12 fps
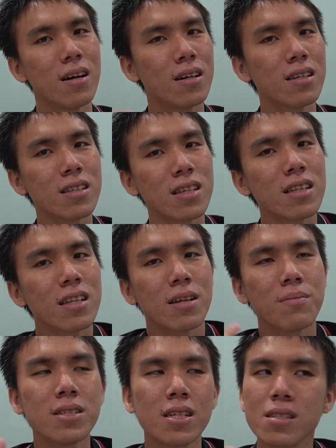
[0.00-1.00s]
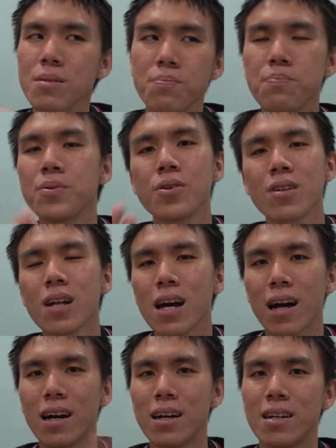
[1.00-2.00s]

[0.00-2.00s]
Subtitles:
It can be just a pure luck,